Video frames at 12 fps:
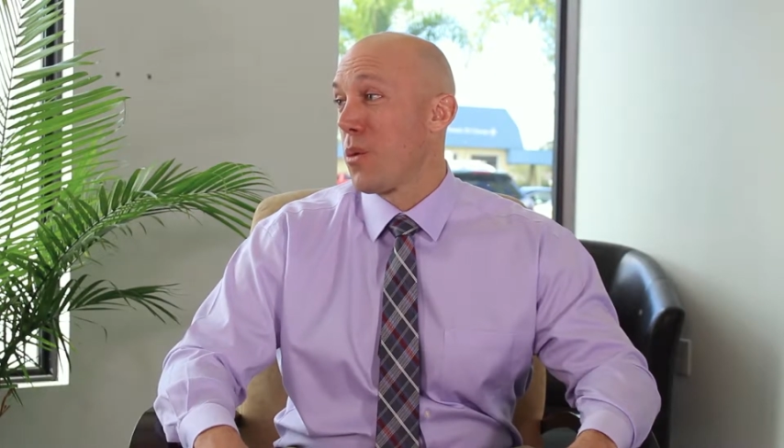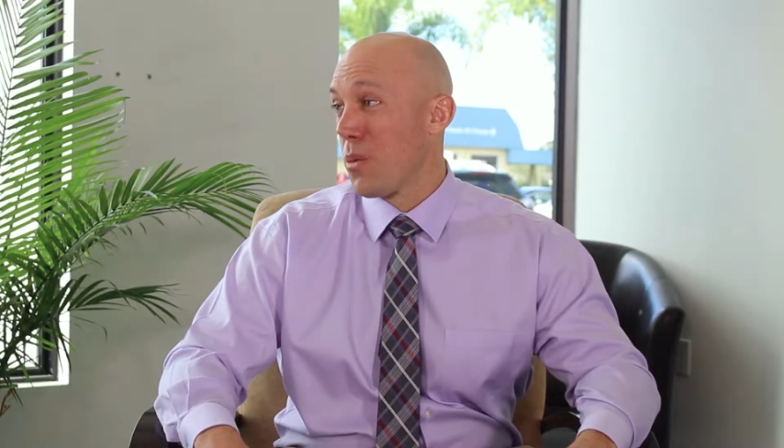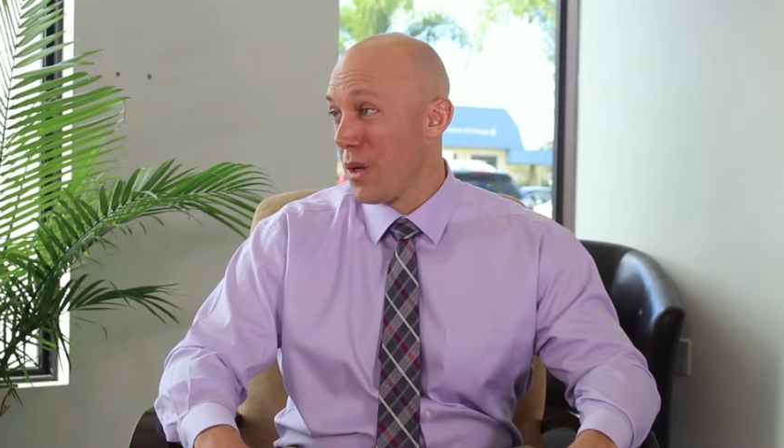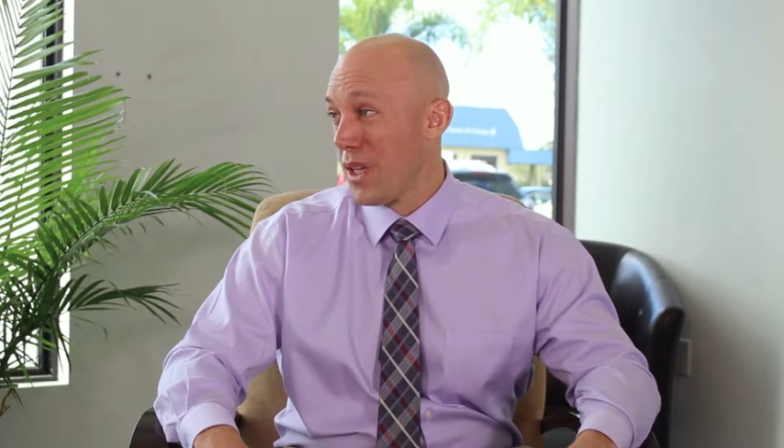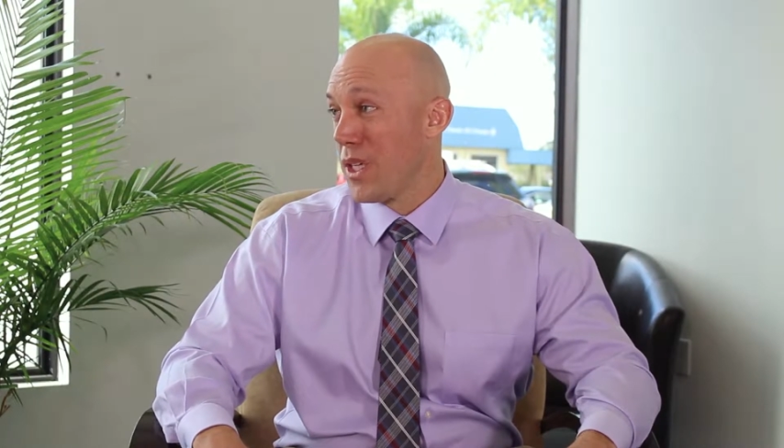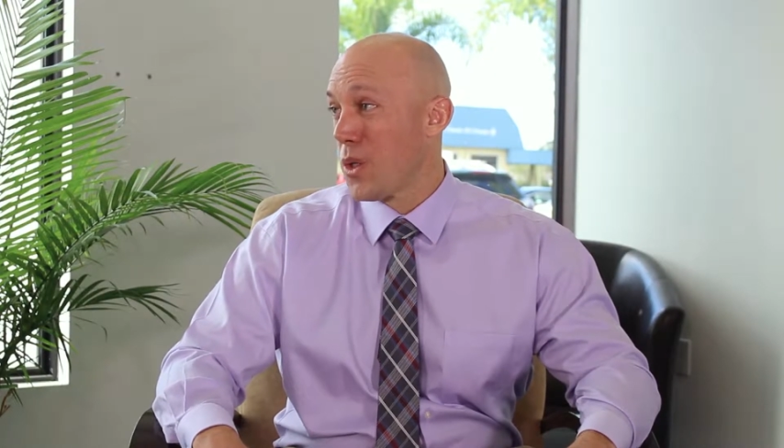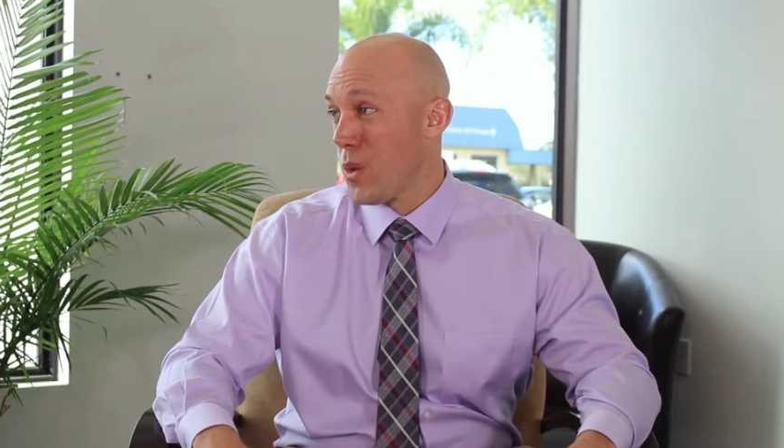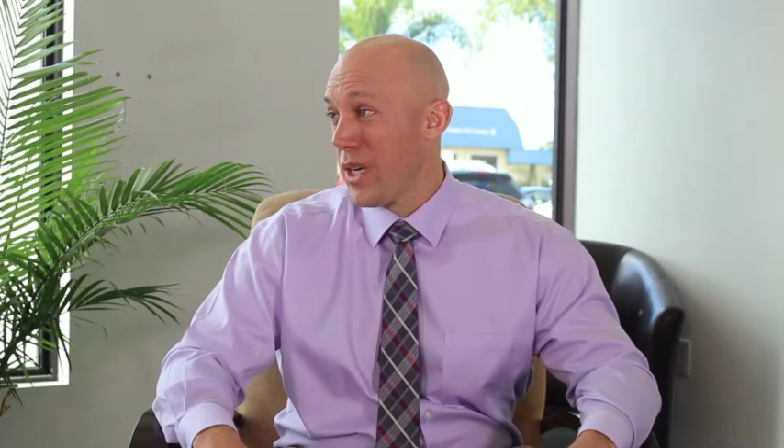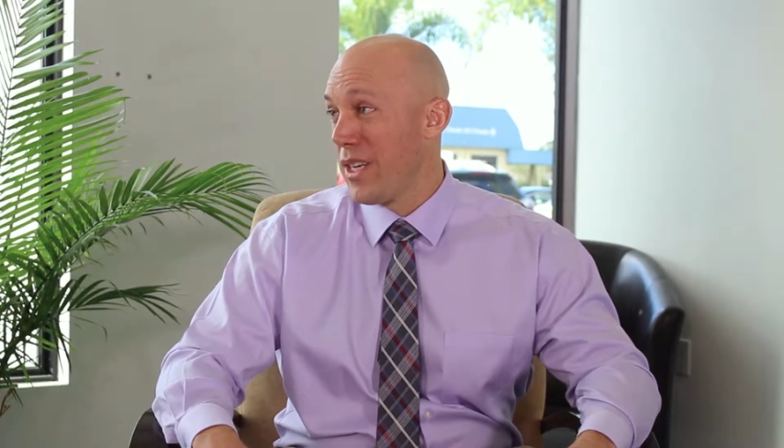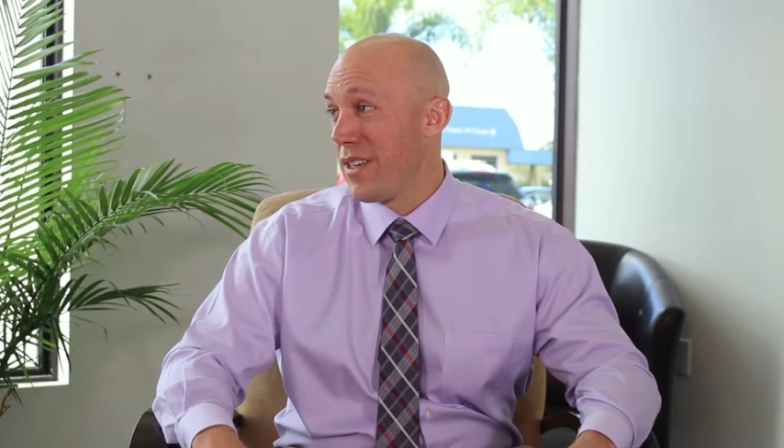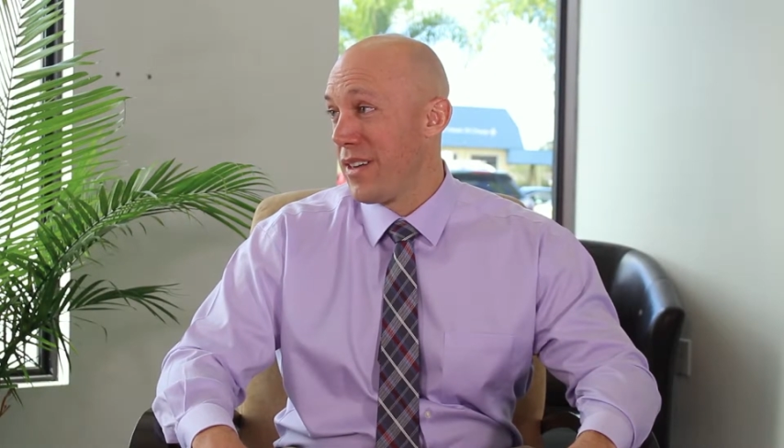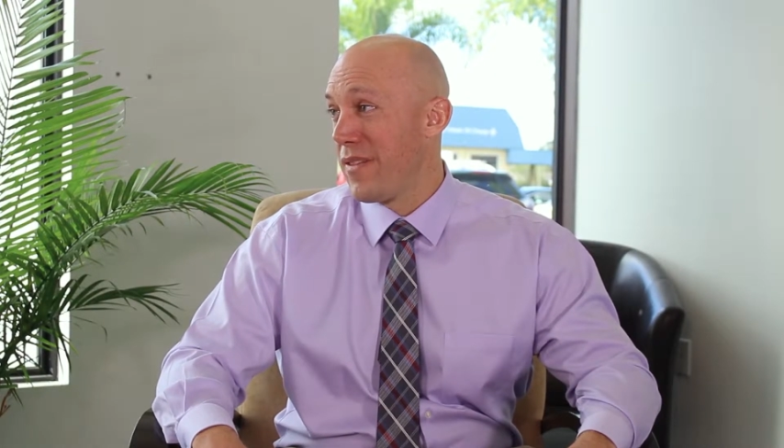really treat
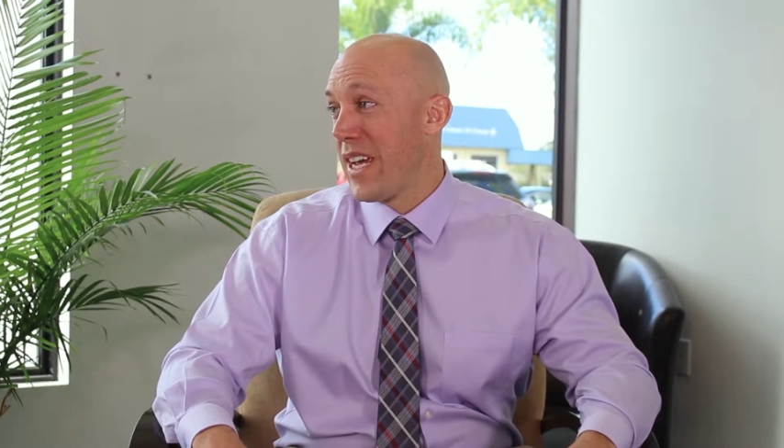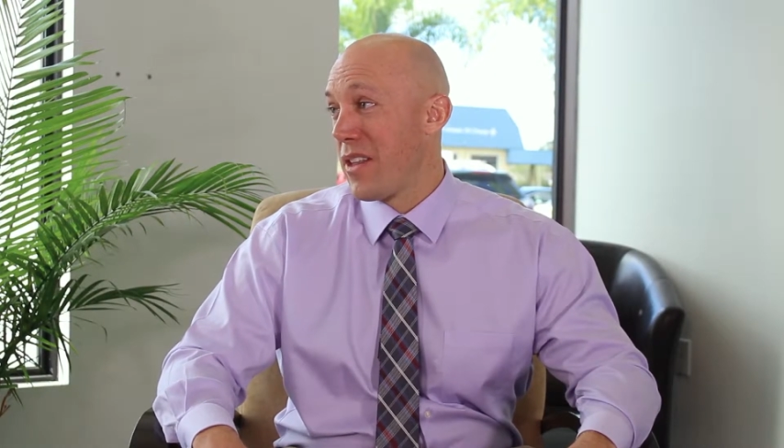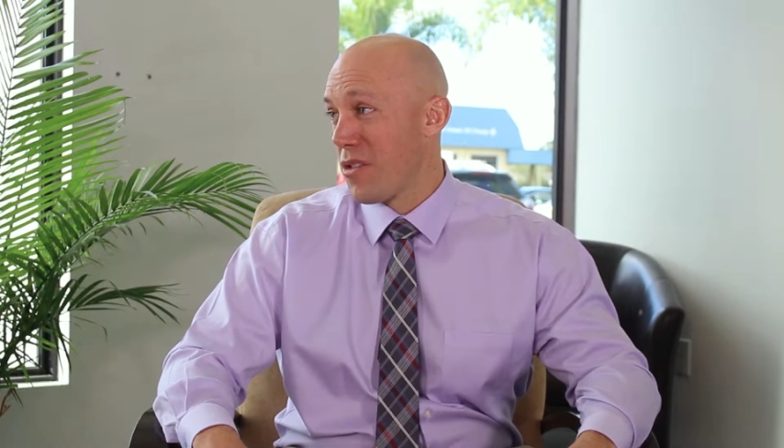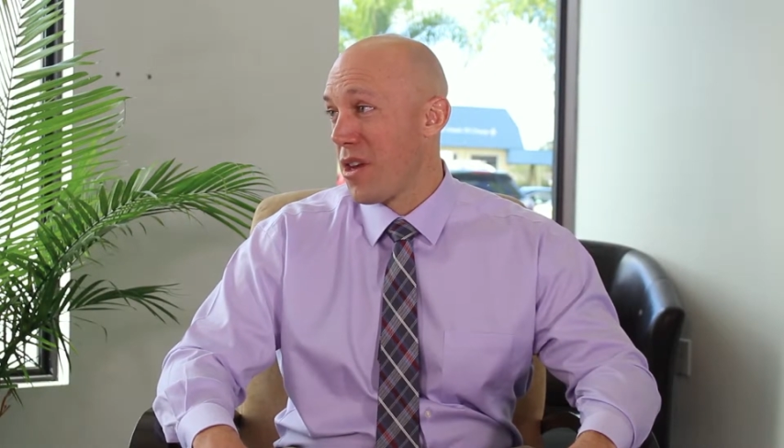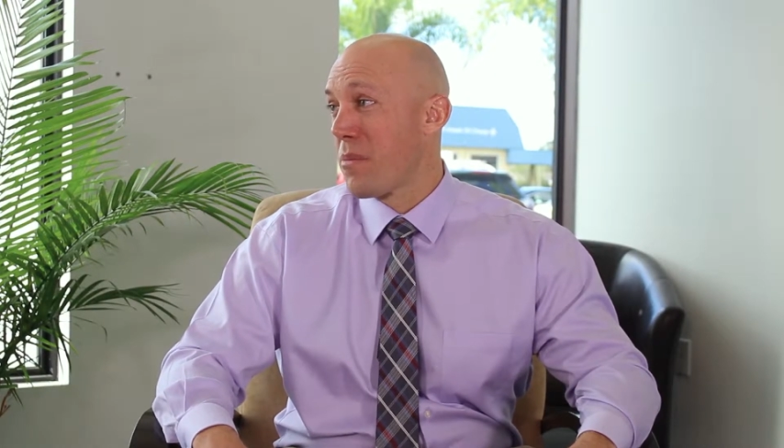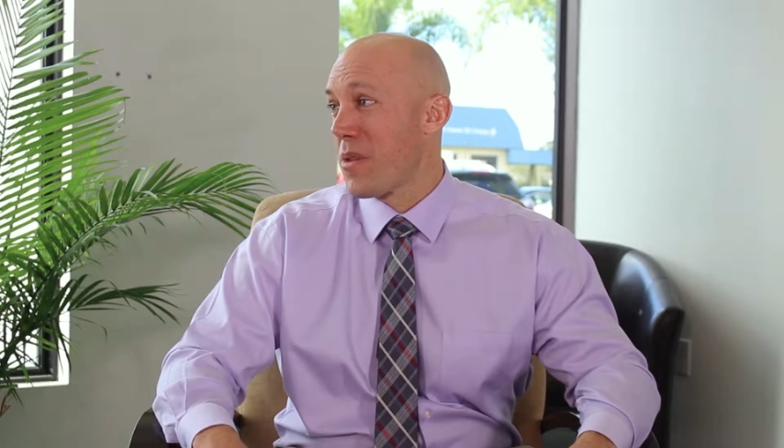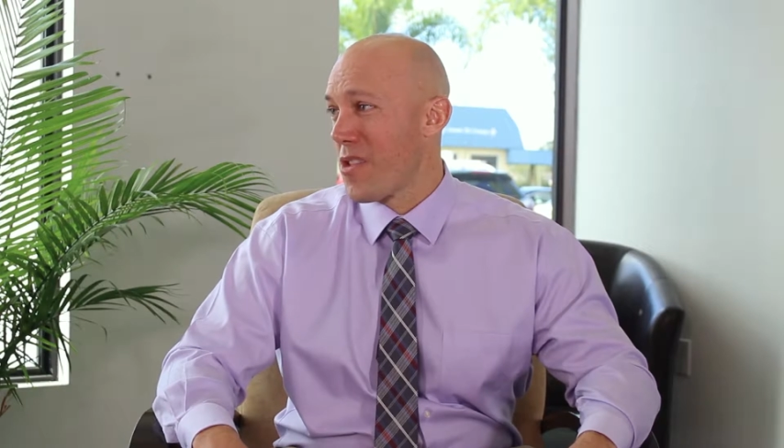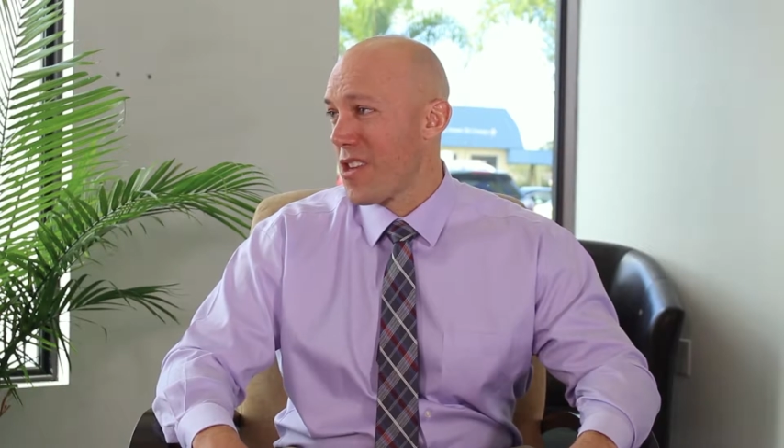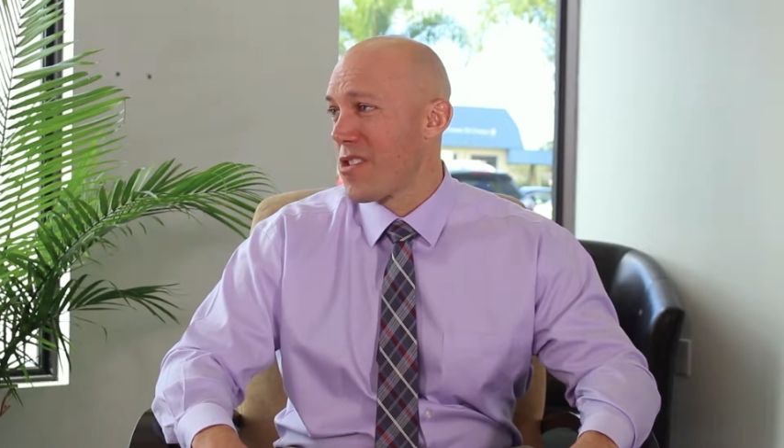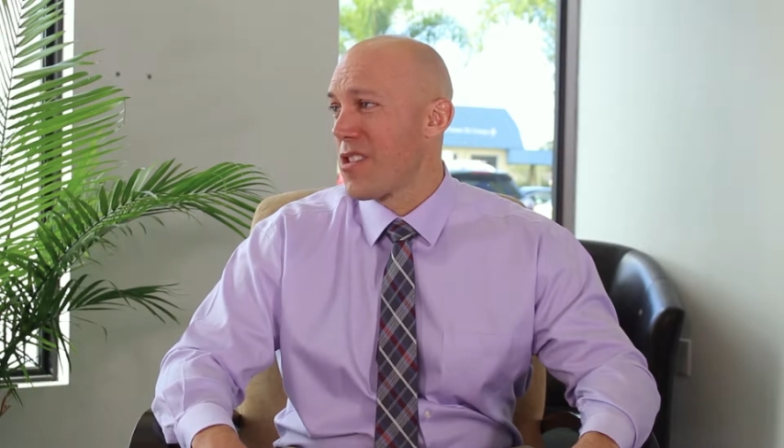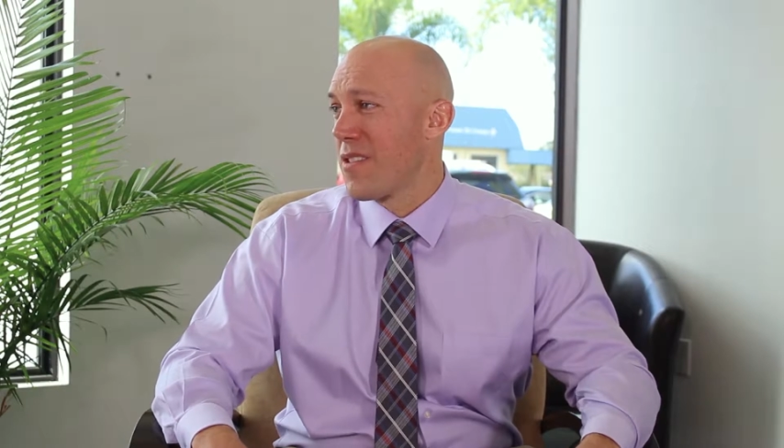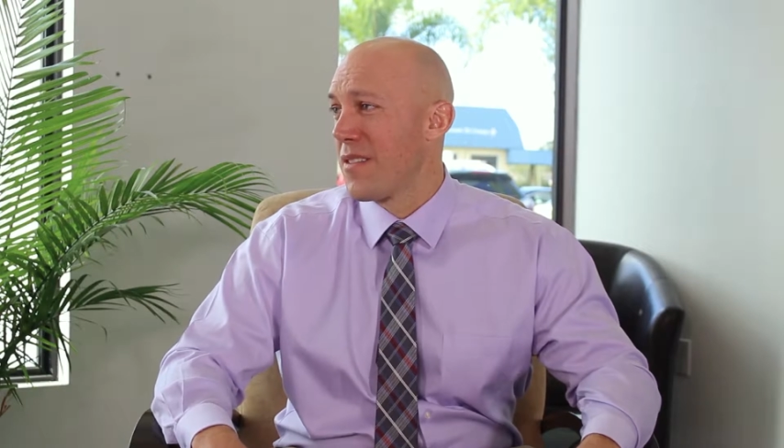advanced gum disease?